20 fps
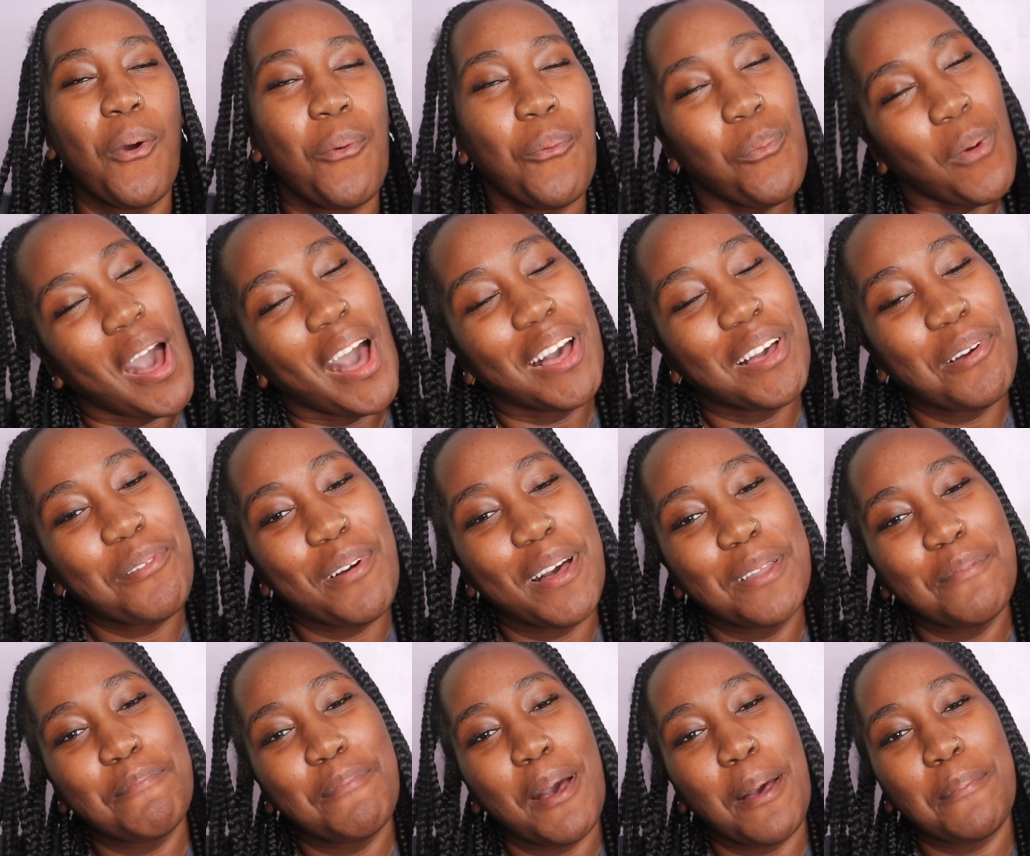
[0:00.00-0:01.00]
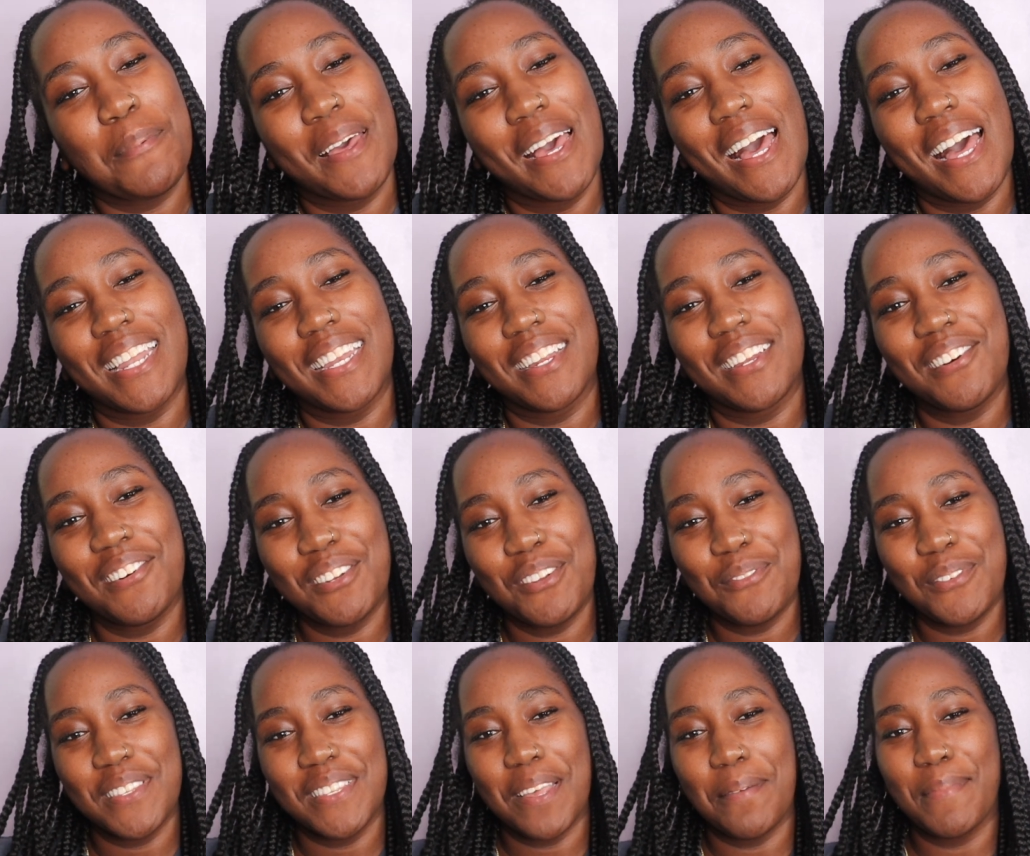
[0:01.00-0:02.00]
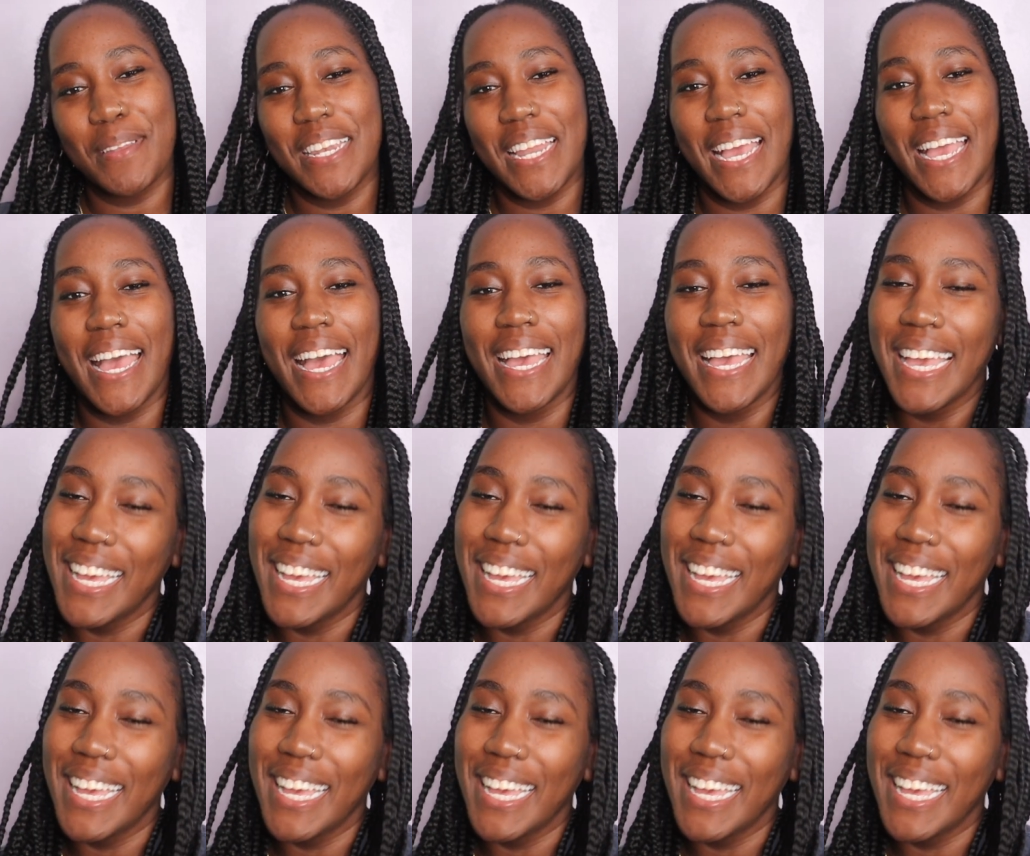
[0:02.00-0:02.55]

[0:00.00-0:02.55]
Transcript: Wagwan popcorn and on for some day.